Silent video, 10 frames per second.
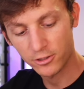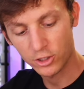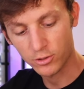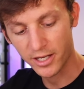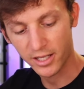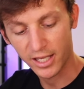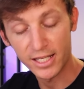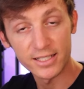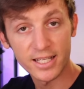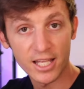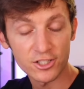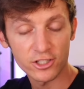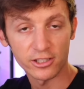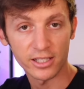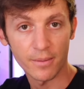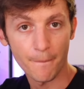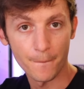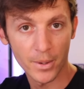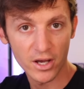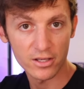to try to intentionally
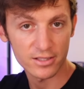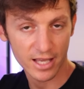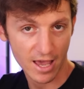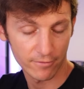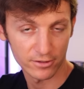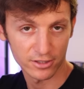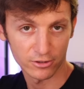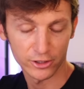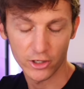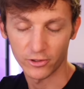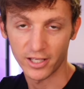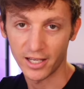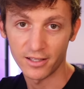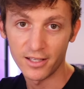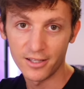buzz every single note, okay?